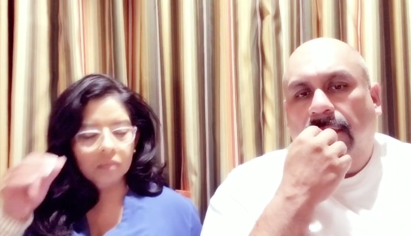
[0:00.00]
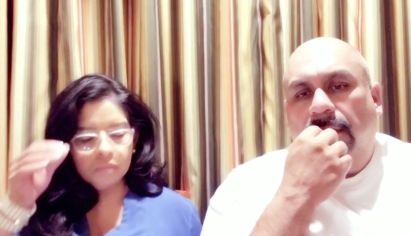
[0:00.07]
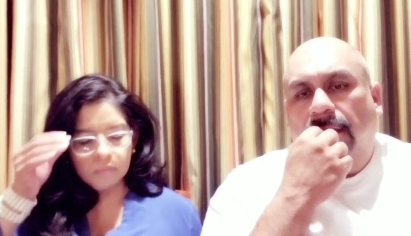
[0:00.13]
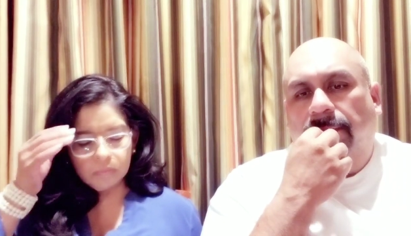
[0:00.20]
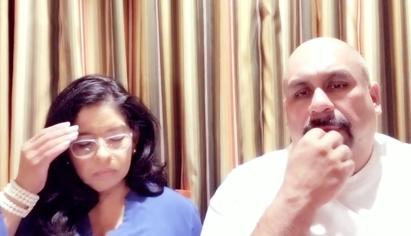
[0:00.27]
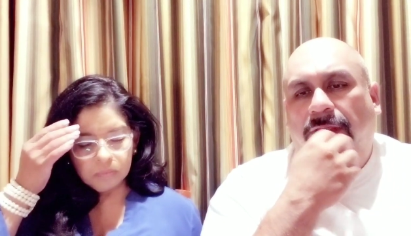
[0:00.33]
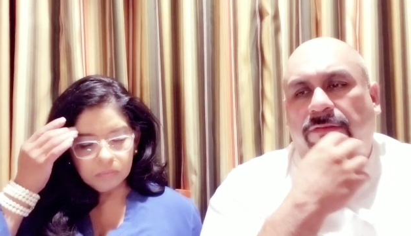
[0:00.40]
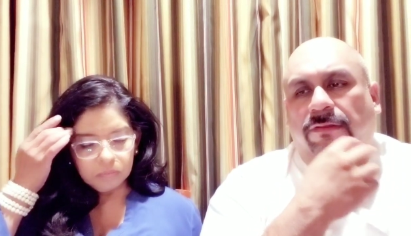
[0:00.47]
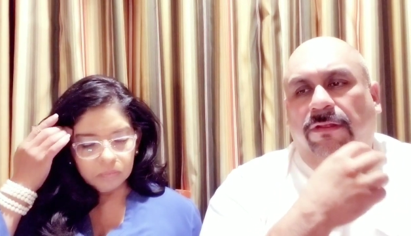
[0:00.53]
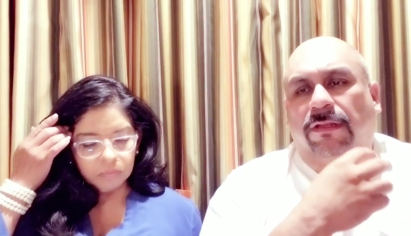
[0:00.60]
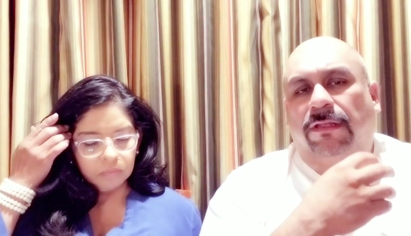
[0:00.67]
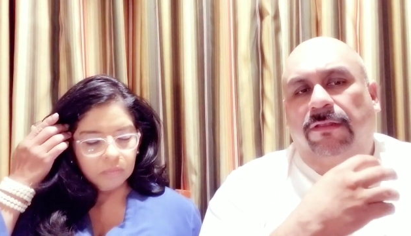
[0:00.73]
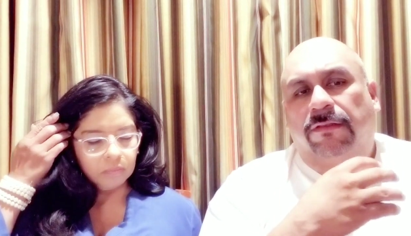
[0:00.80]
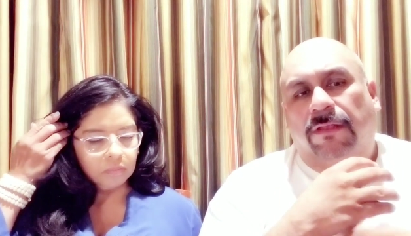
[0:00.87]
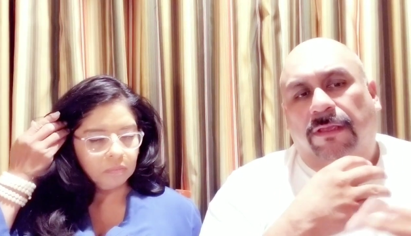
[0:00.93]
Speaker 1: And
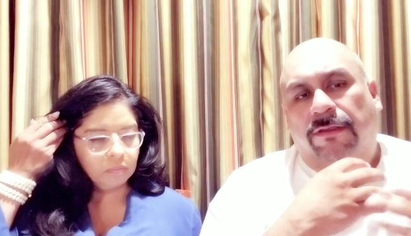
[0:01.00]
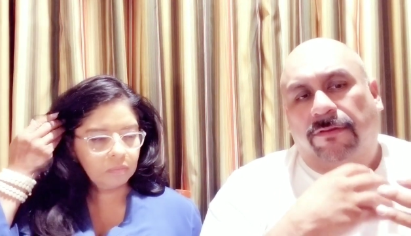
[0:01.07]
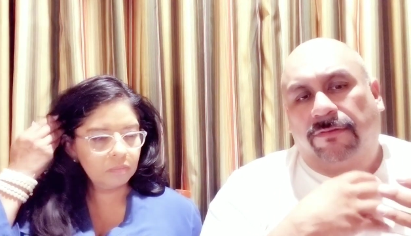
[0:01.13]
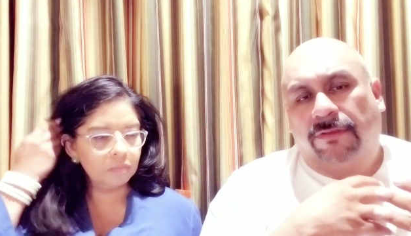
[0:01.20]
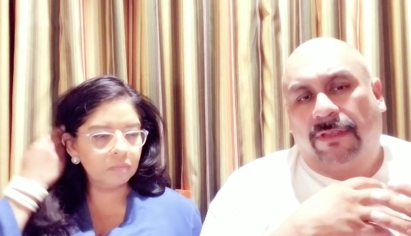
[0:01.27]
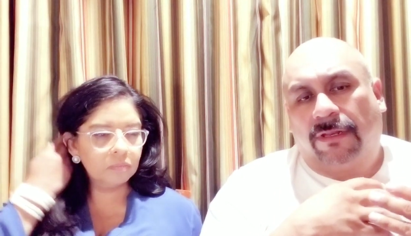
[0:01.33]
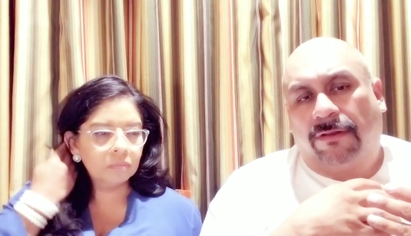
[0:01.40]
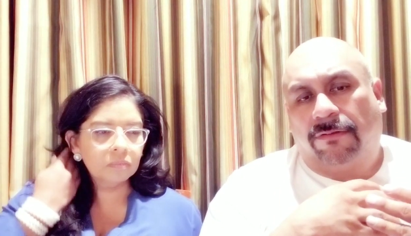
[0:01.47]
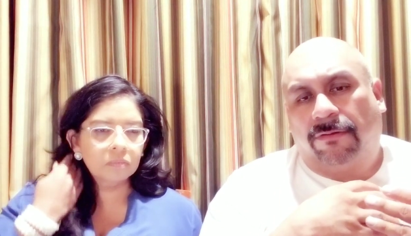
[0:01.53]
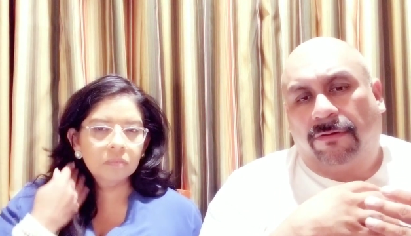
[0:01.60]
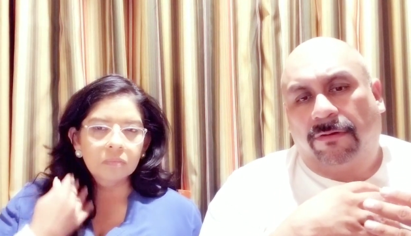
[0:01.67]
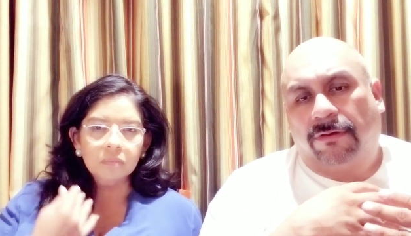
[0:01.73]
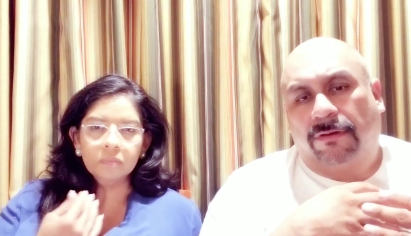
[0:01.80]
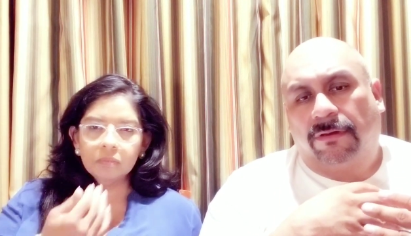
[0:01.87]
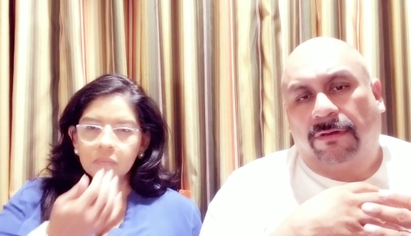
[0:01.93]
basically, it's like you're saying,
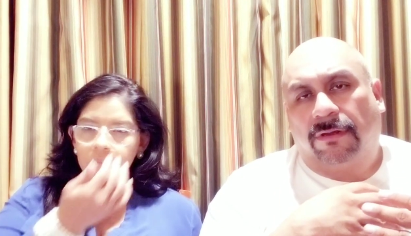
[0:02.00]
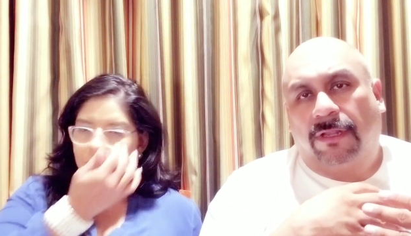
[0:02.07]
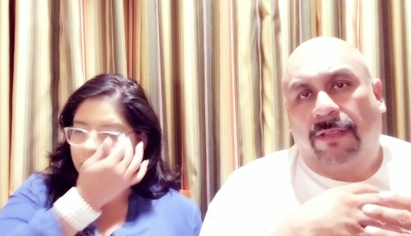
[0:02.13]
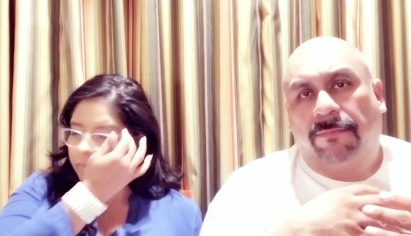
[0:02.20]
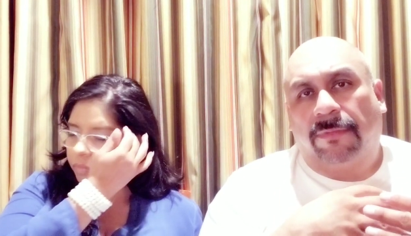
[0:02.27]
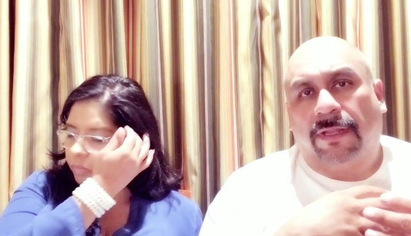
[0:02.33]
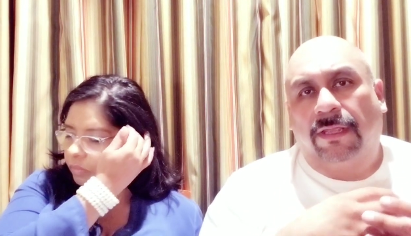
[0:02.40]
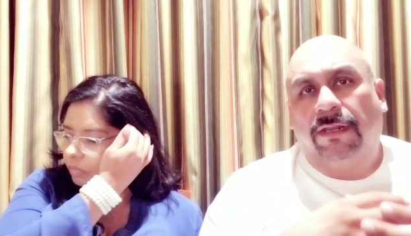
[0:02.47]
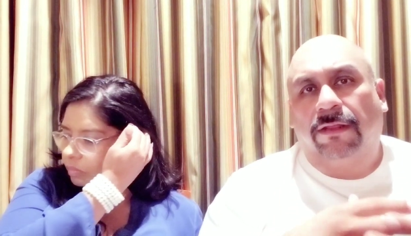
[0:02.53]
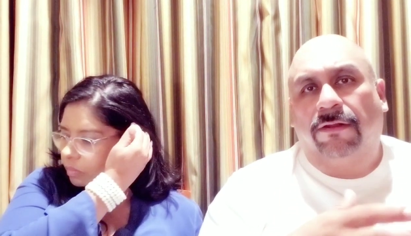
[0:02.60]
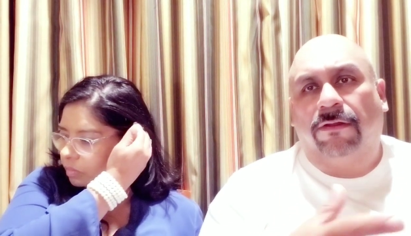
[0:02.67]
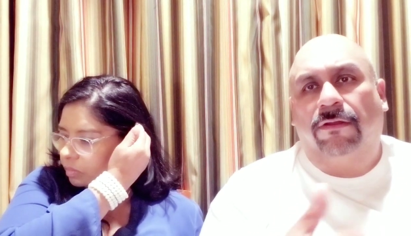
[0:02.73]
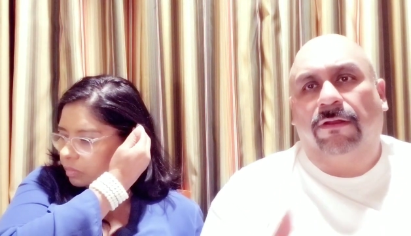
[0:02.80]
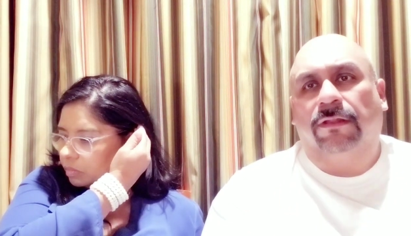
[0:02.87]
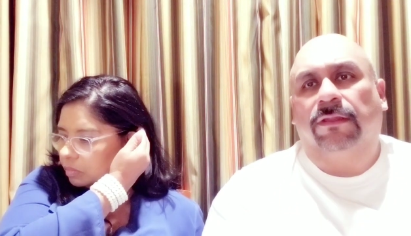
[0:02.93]
Lord, I'm laying
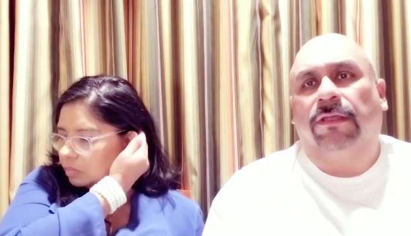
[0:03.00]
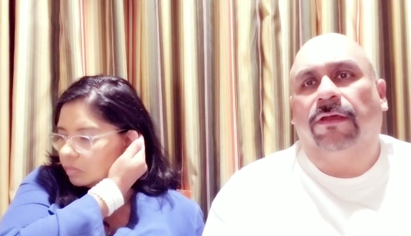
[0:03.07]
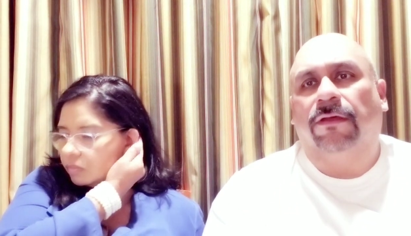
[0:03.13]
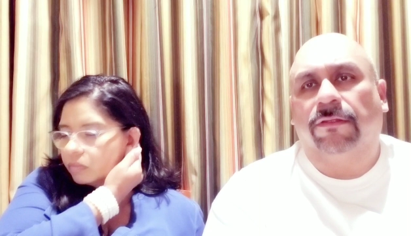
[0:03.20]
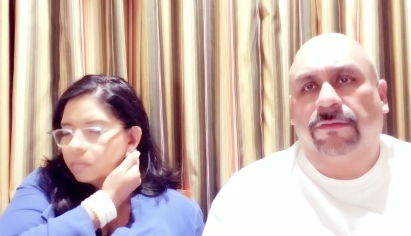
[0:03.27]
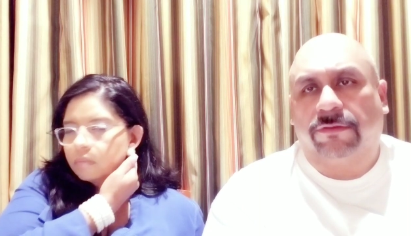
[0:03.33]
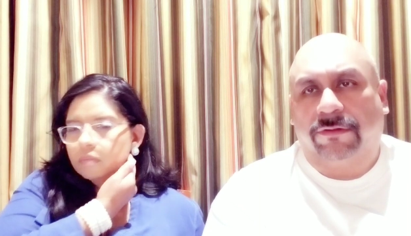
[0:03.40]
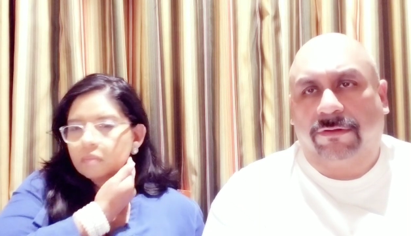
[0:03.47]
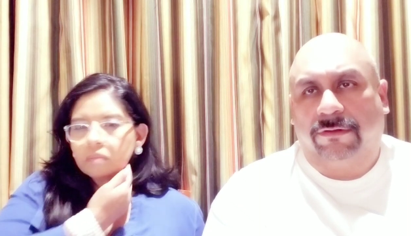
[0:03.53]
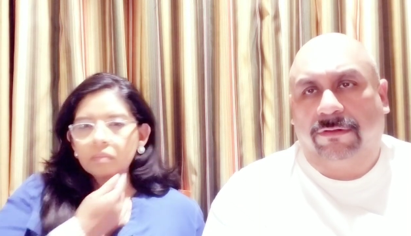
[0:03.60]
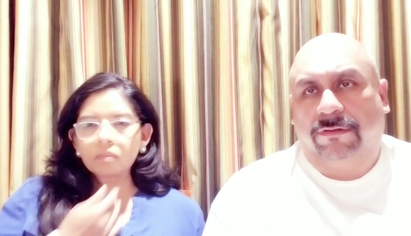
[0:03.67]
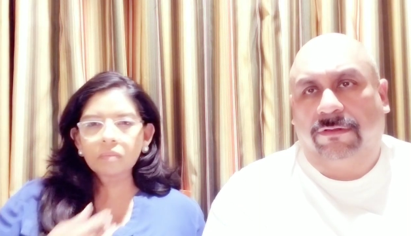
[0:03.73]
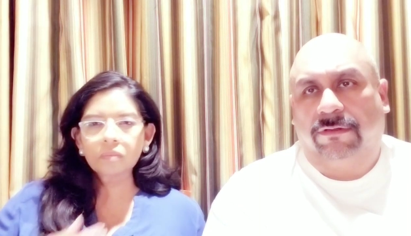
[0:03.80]
it all in the altar.